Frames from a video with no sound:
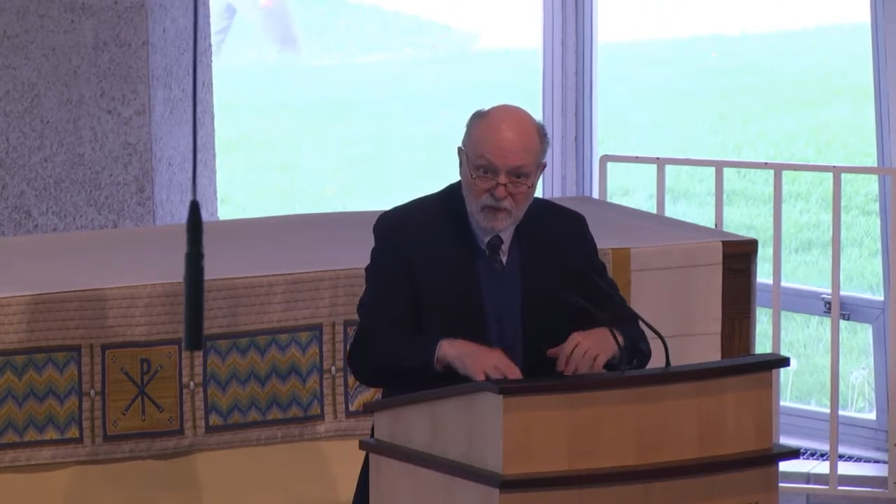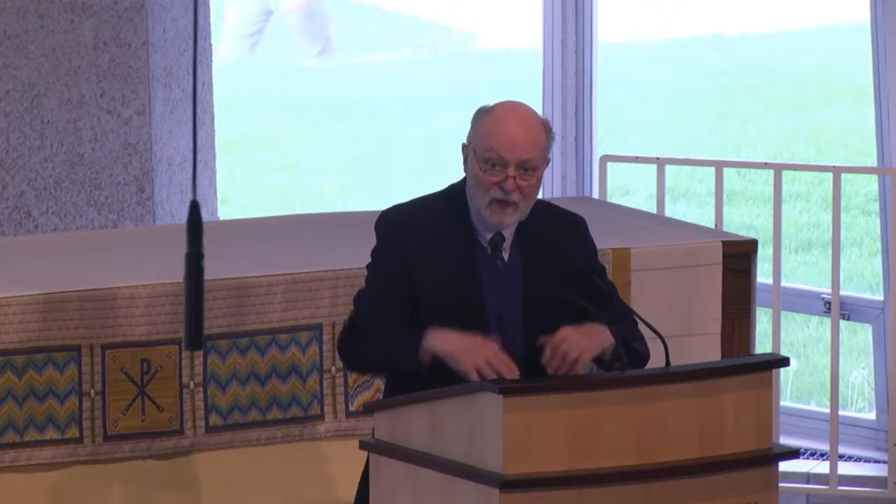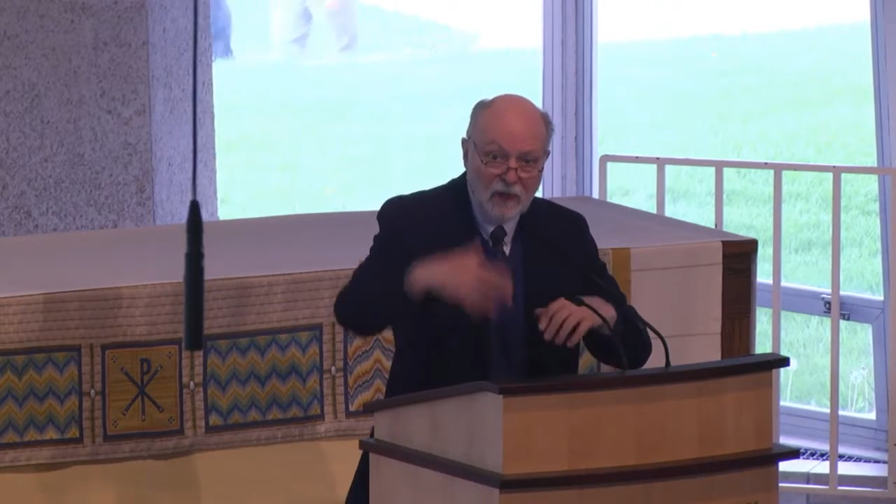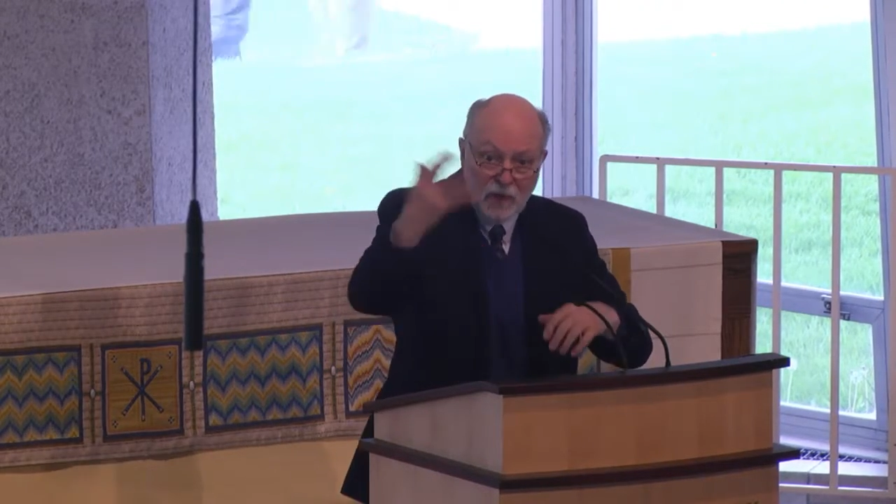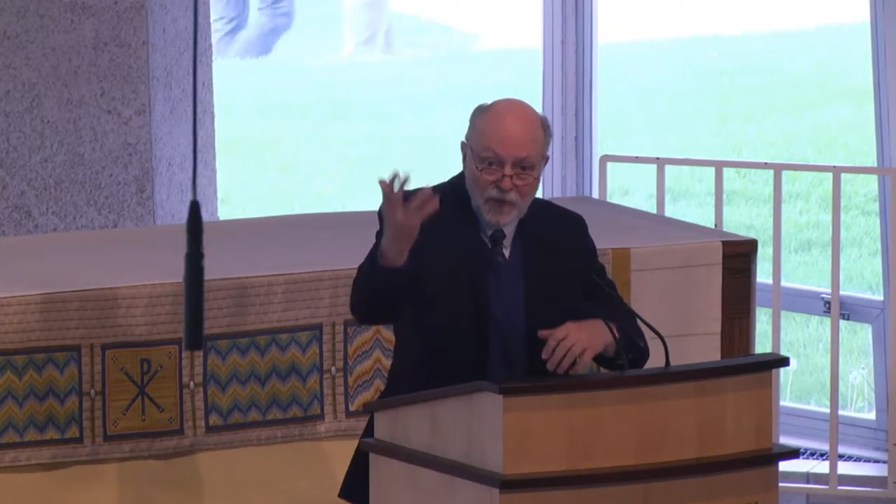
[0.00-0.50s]
We
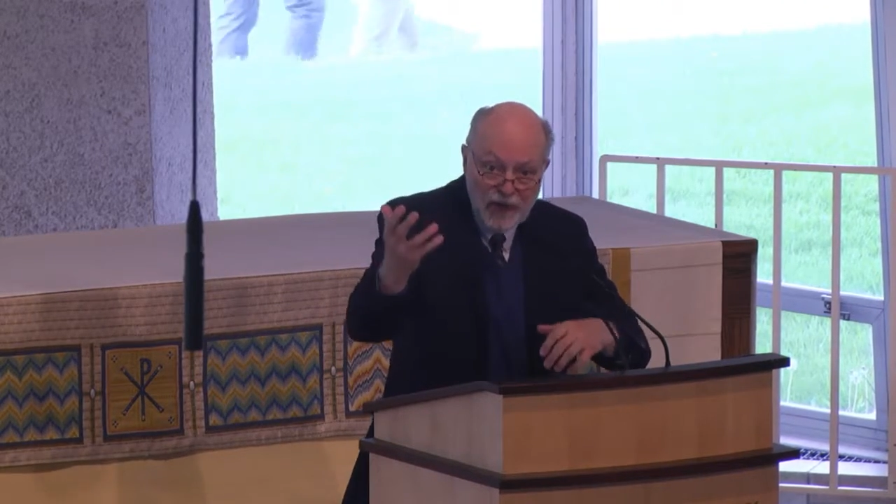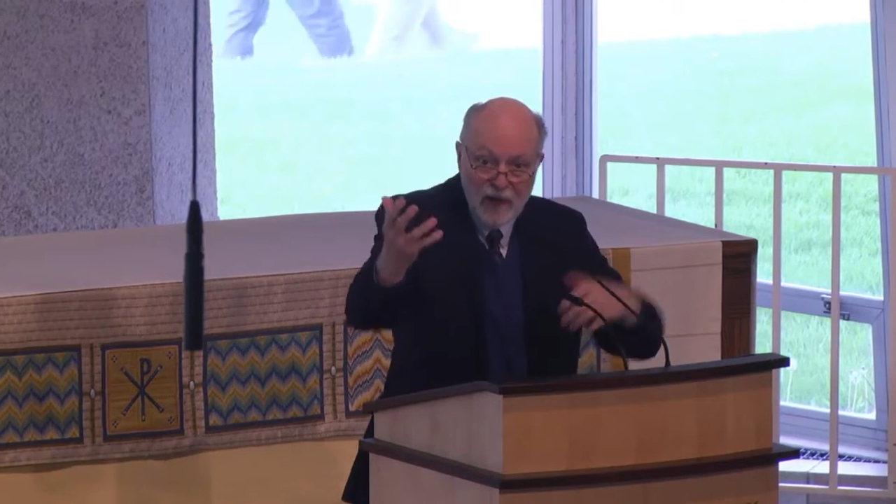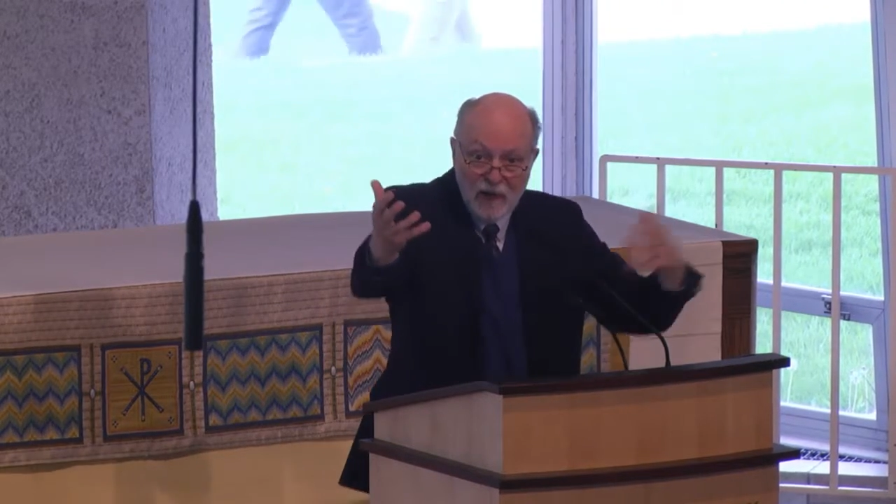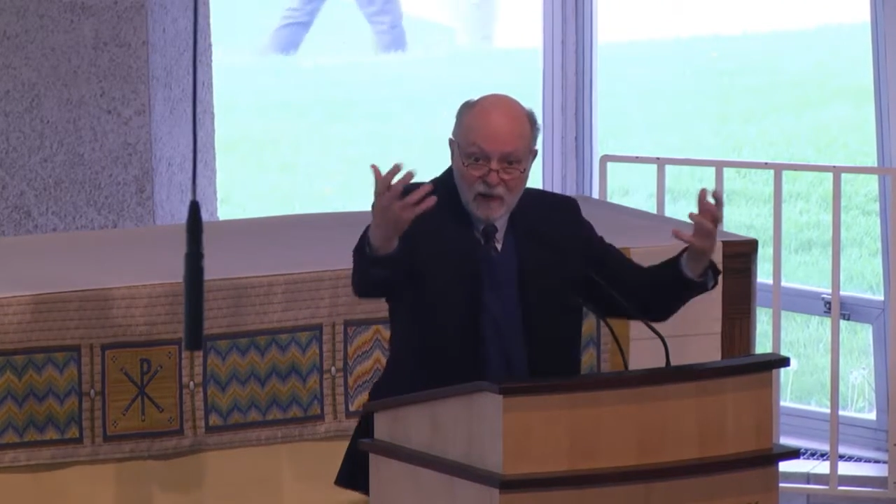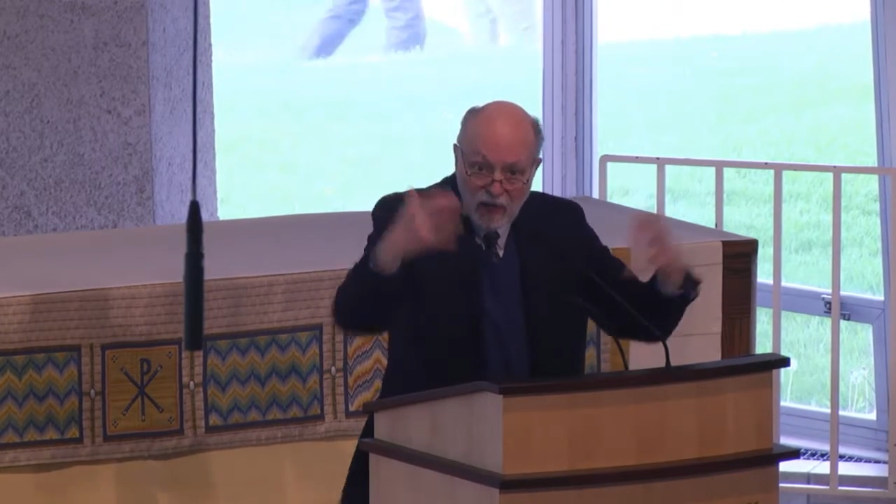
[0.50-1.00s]
don't go
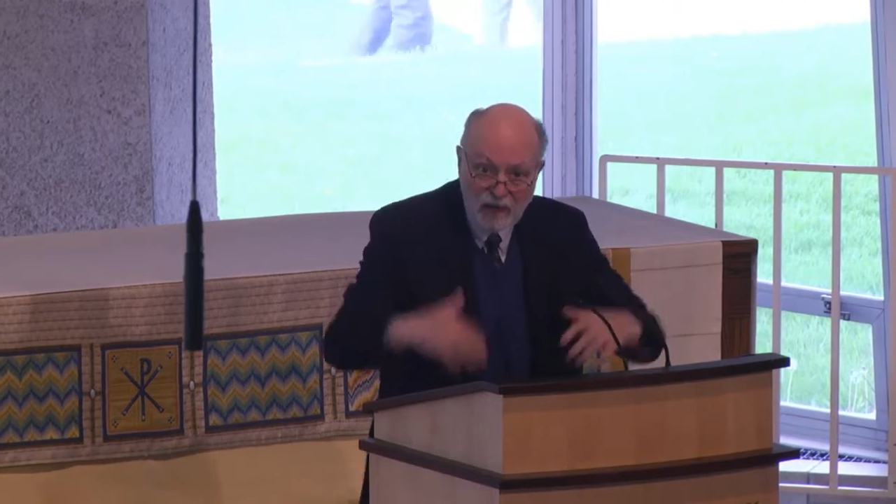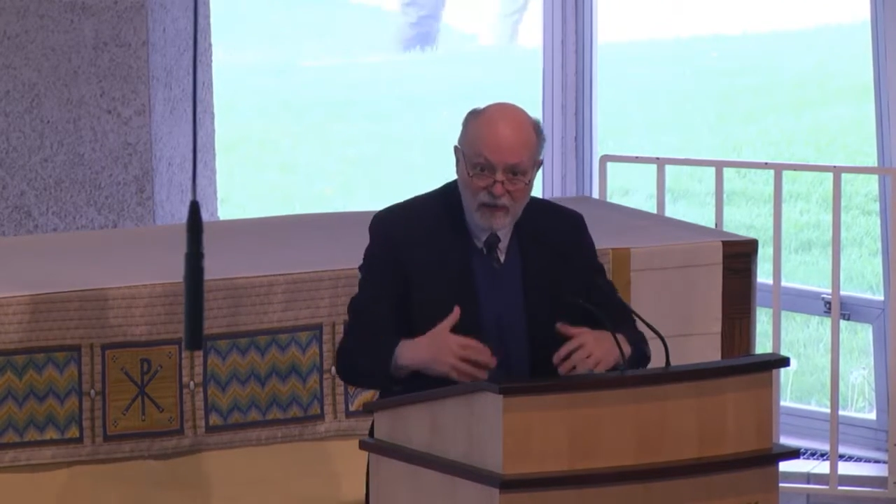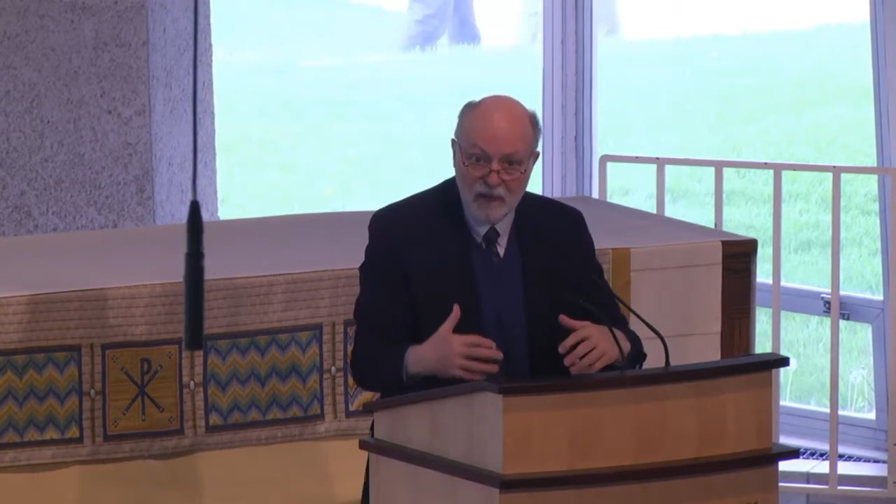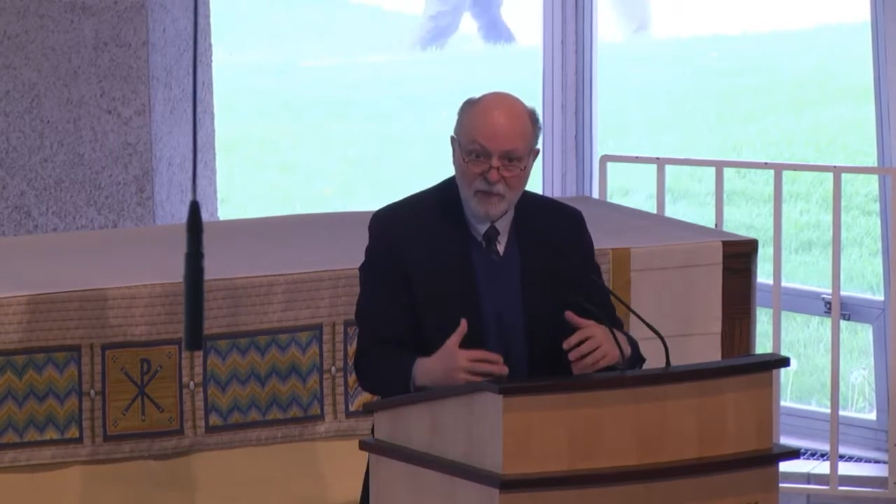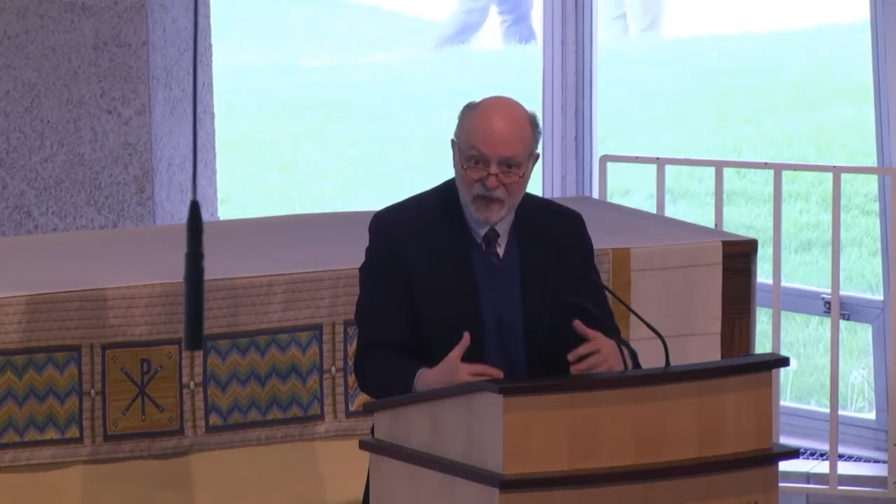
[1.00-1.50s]
there,
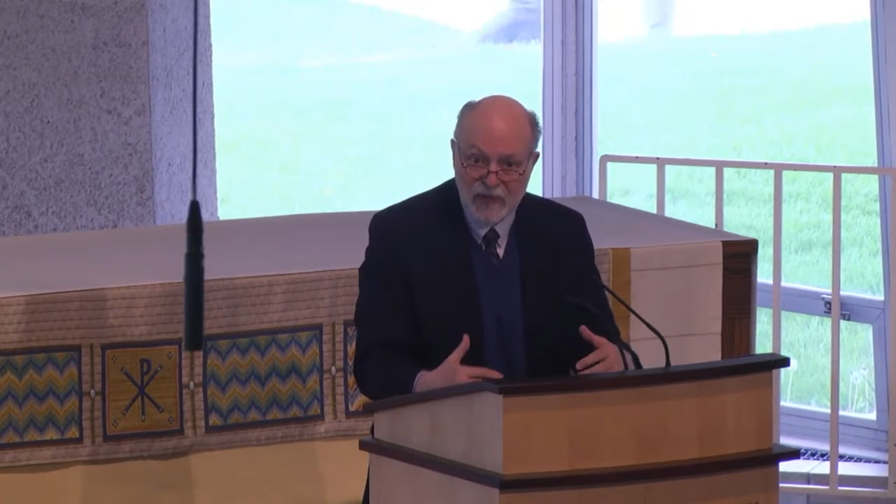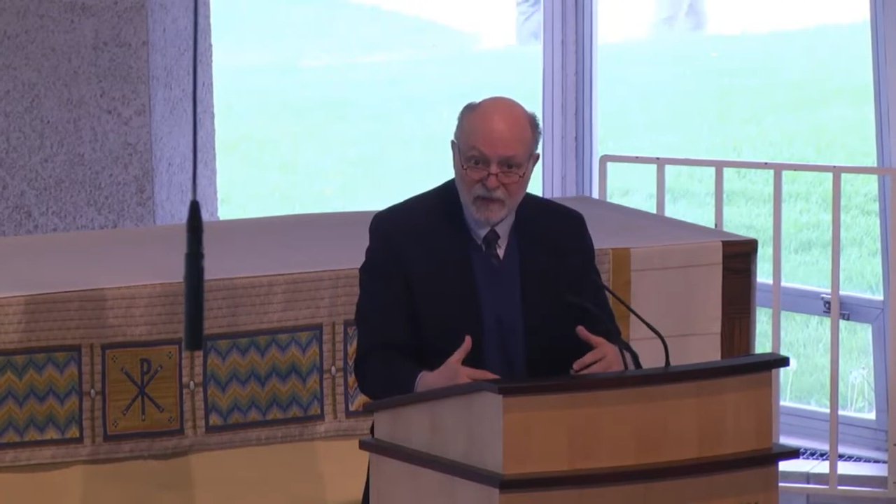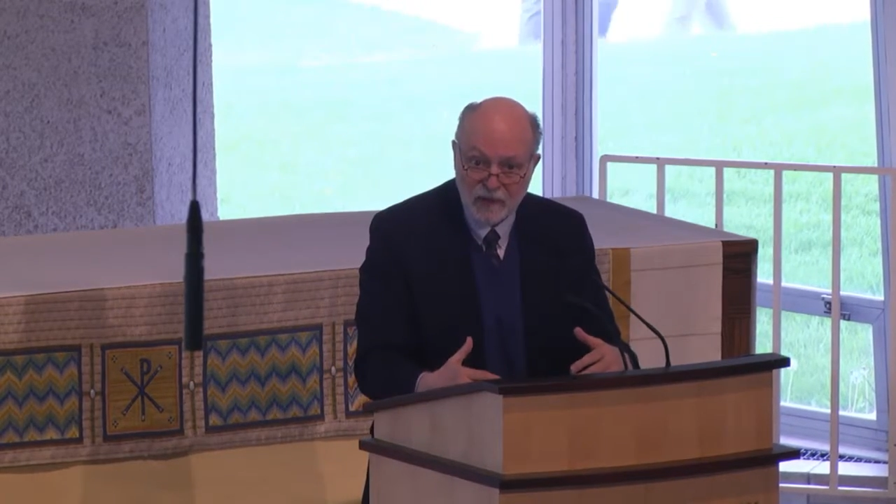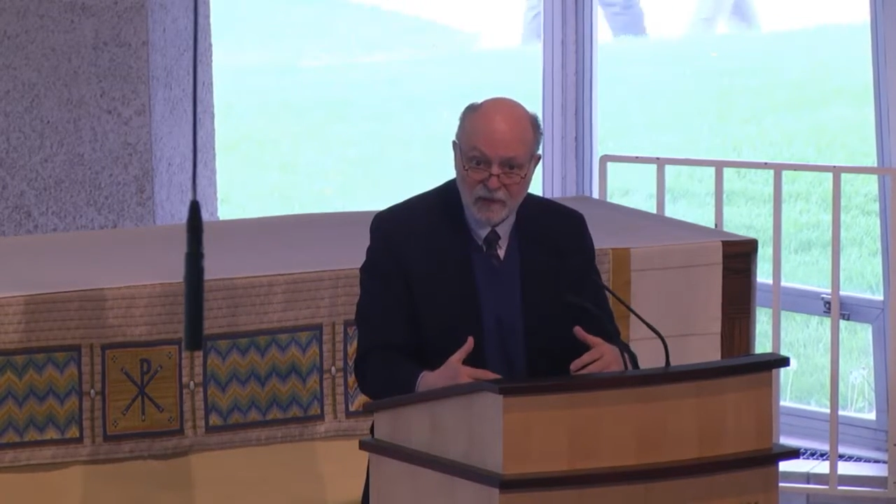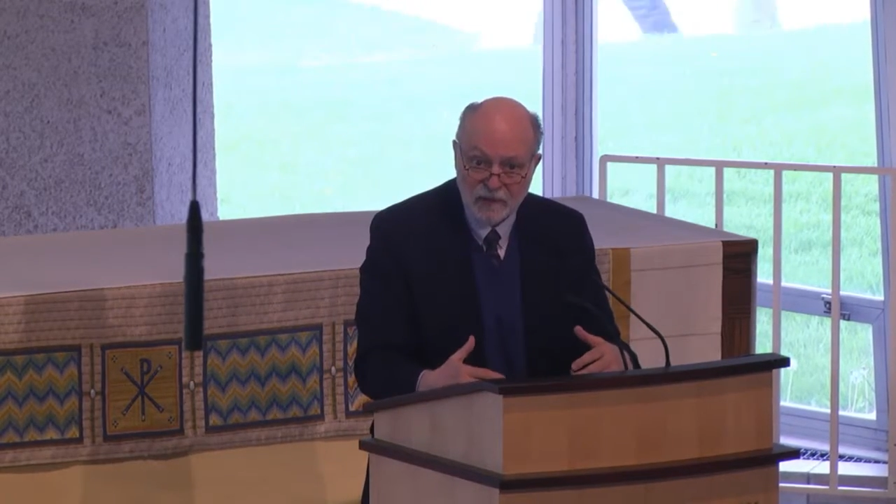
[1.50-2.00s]
God comes here.